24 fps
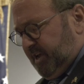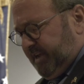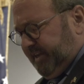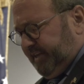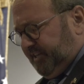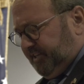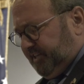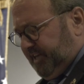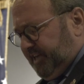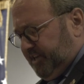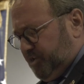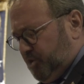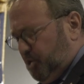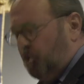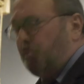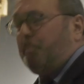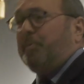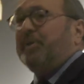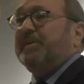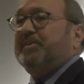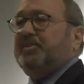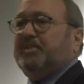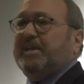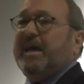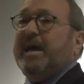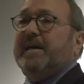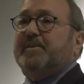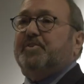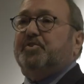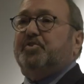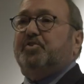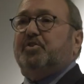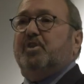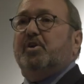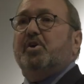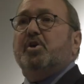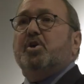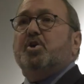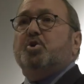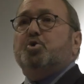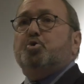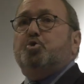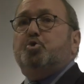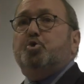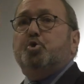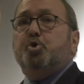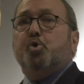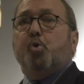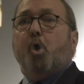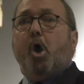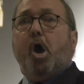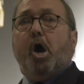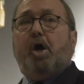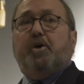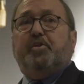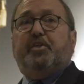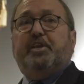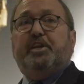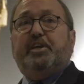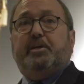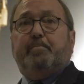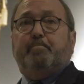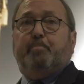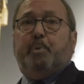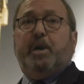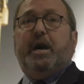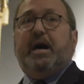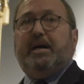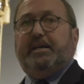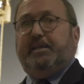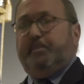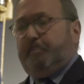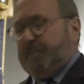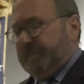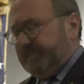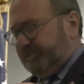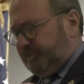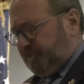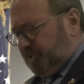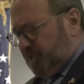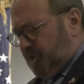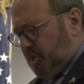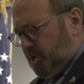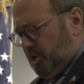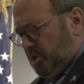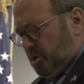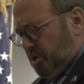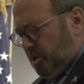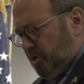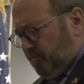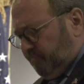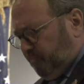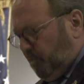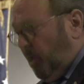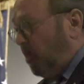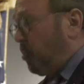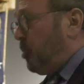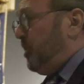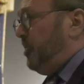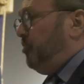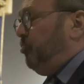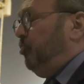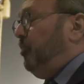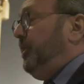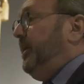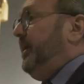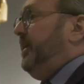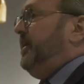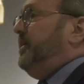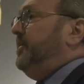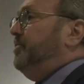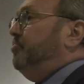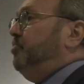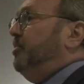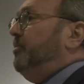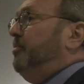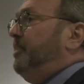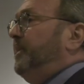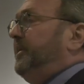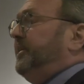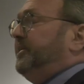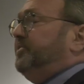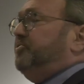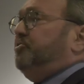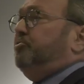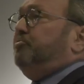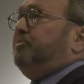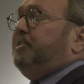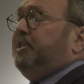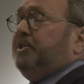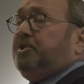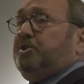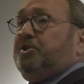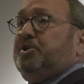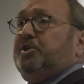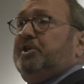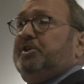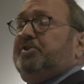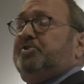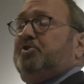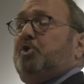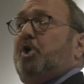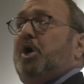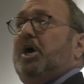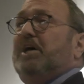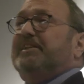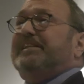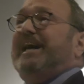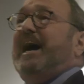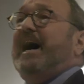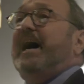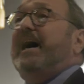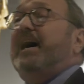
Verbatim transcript: is that you possess, you are the embodiment of what we read in rabbinic tradition. It's called